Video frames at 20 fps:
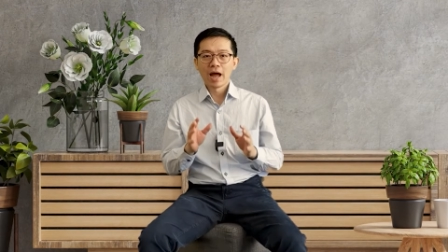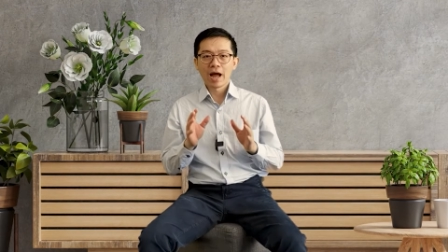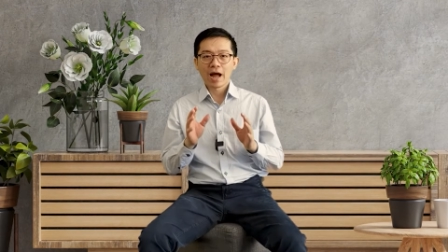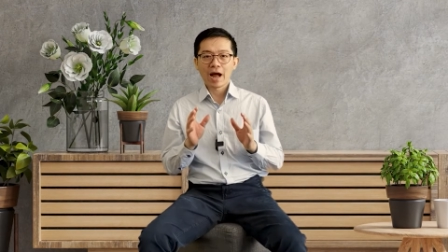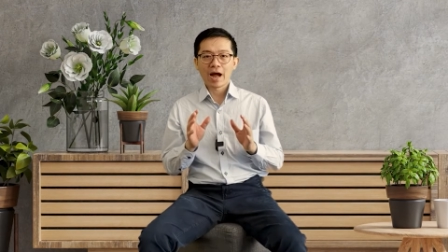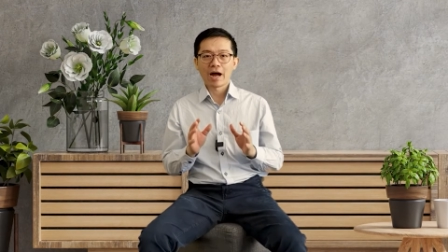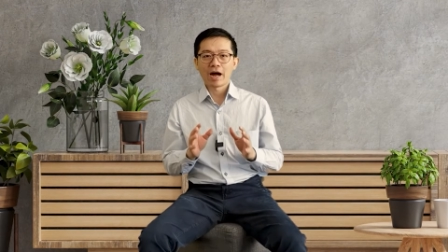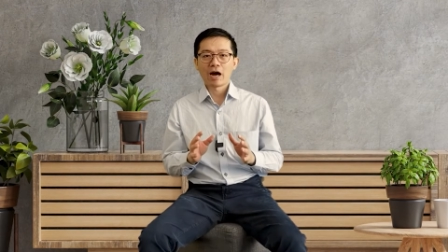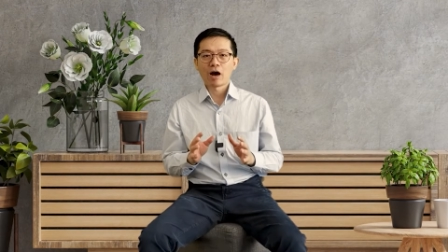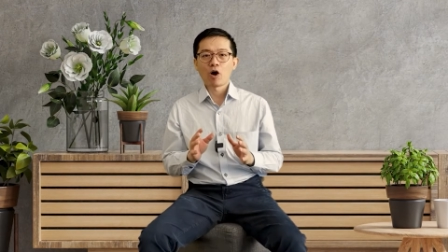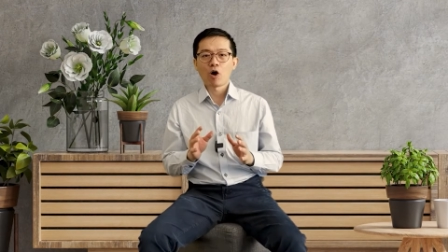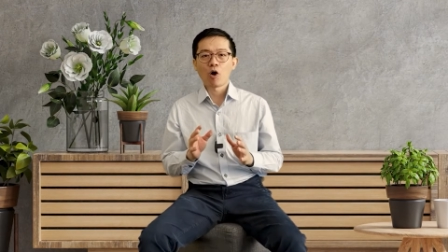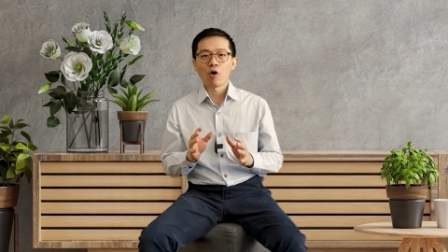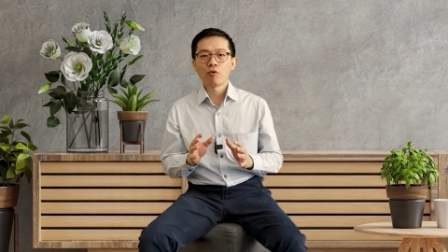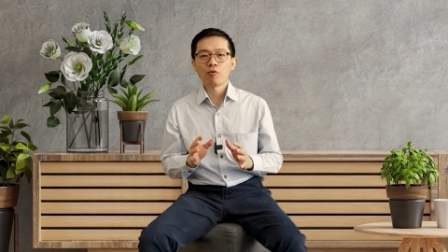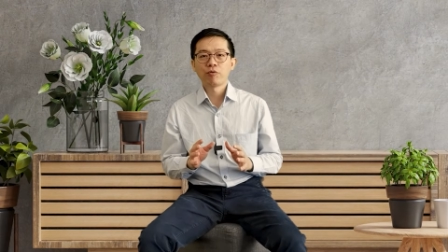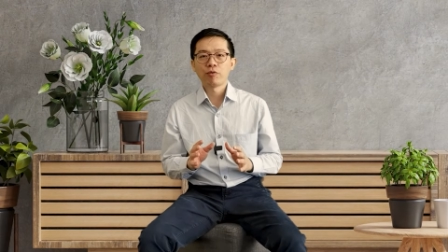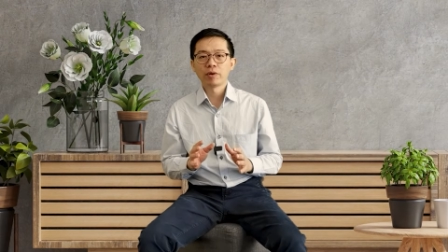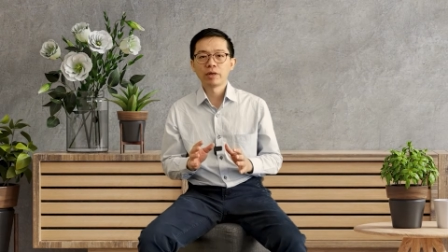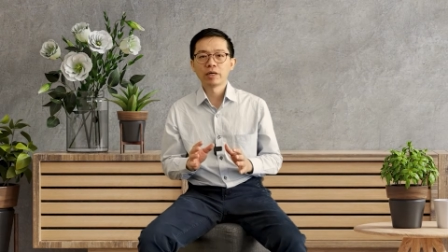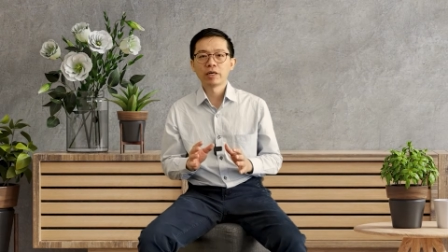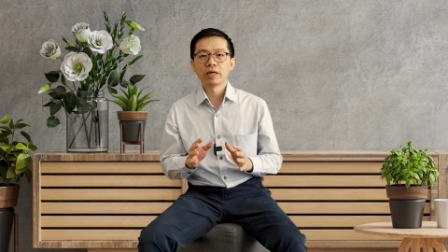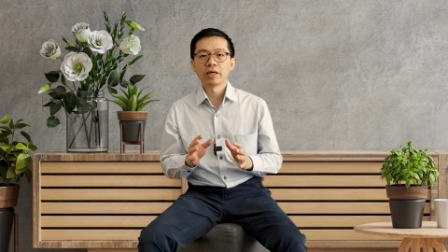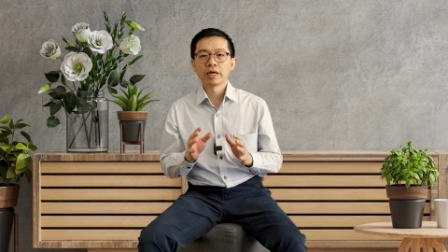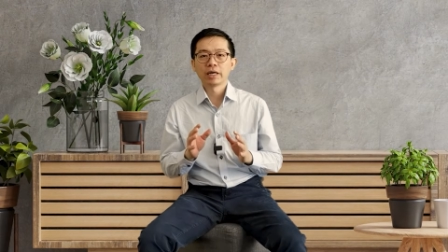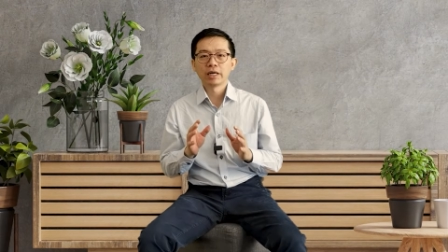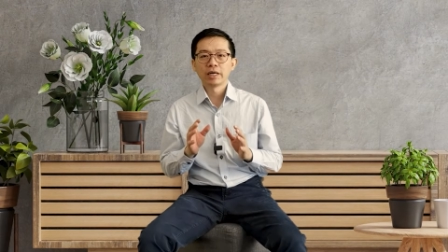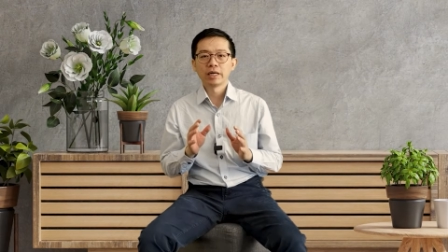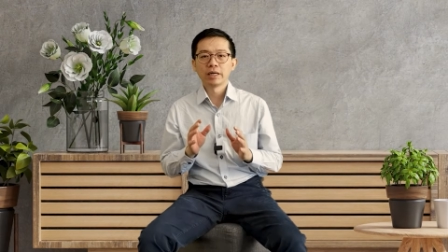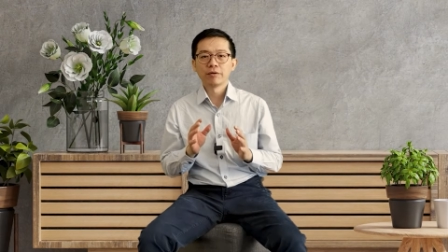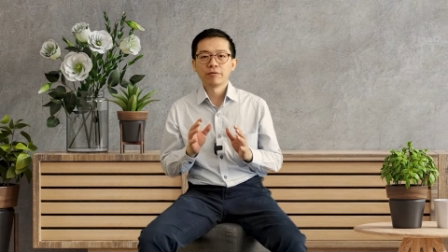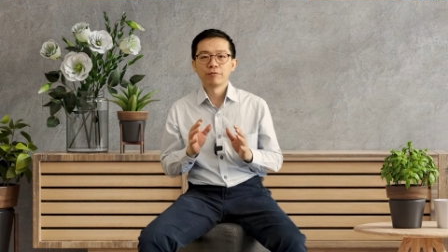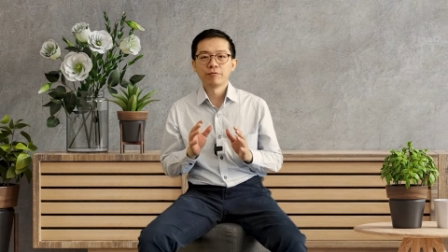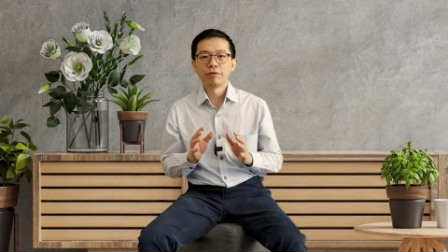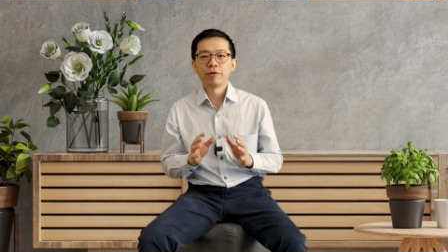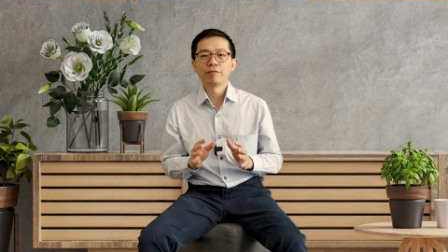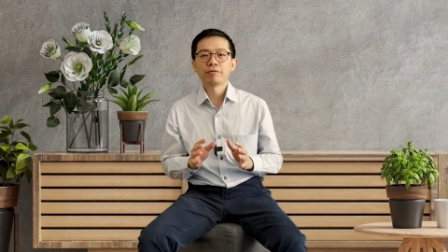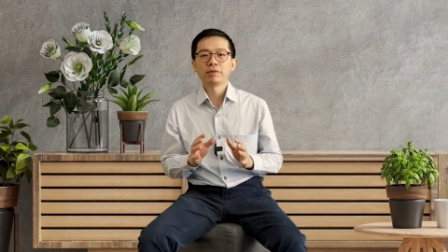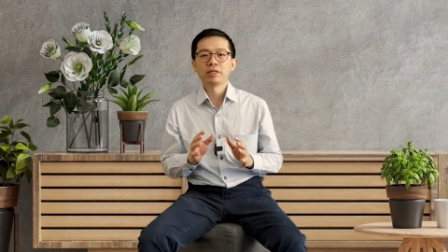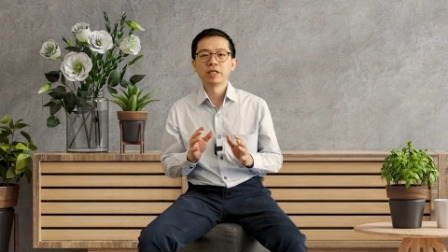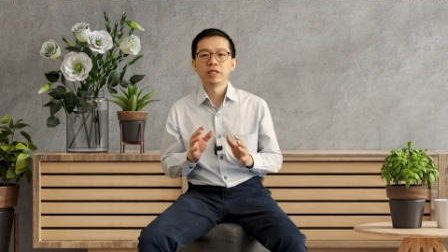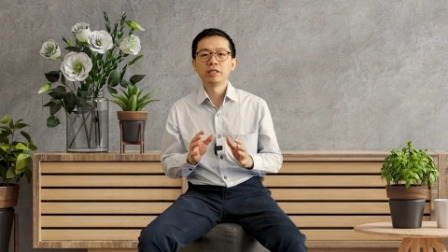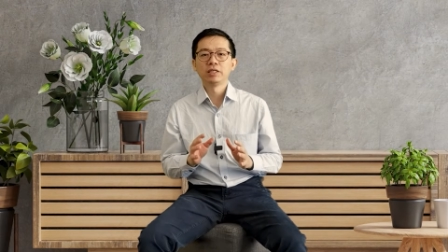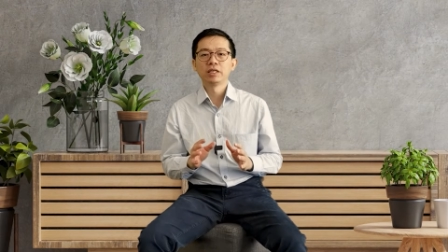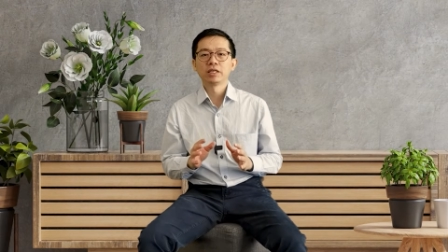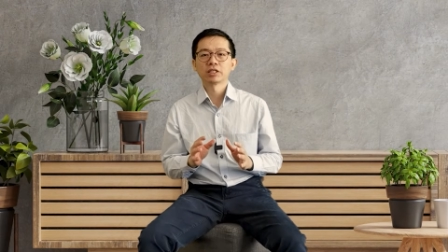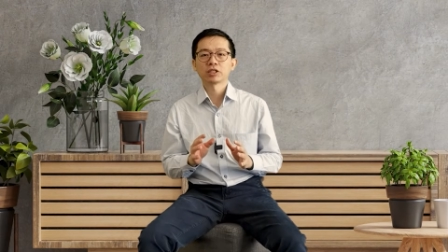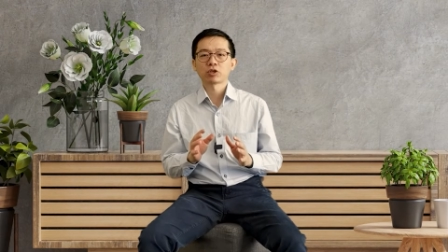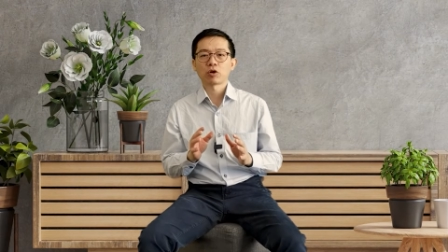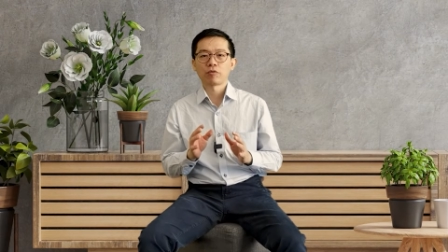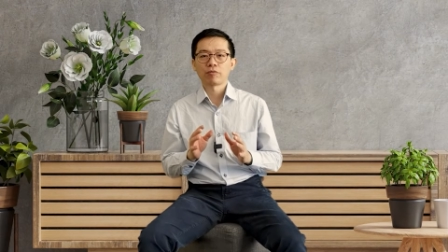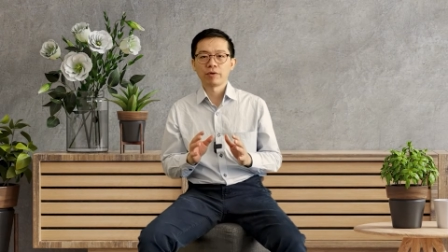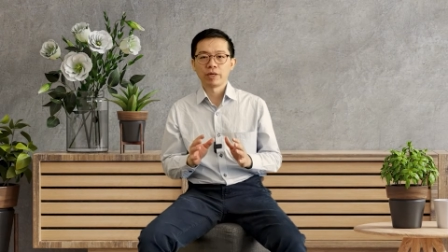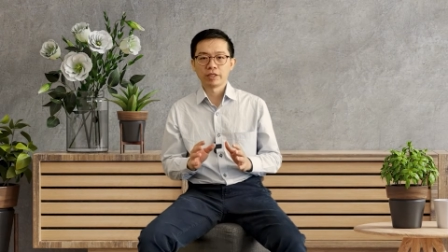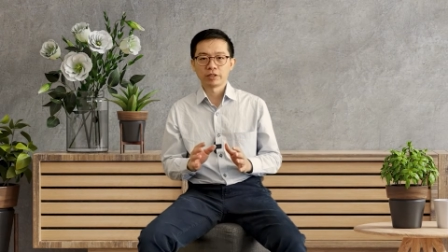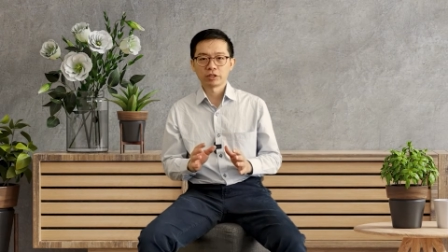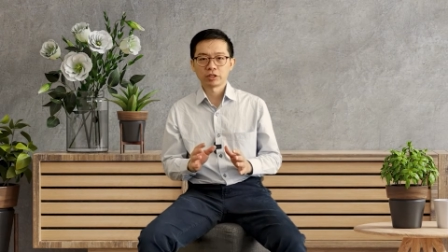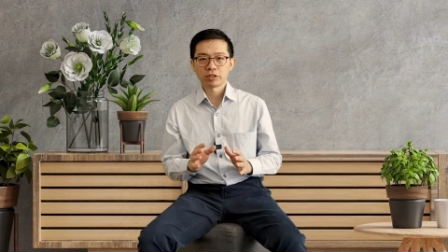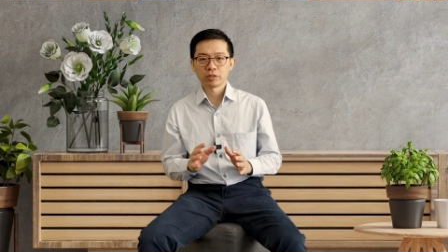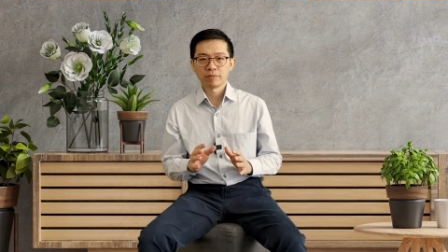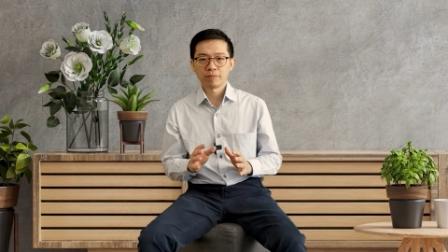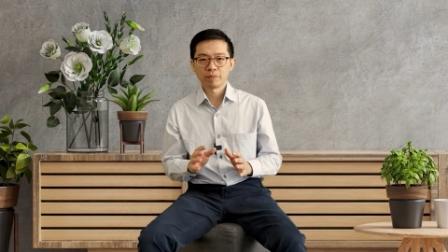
are over 50 years of age,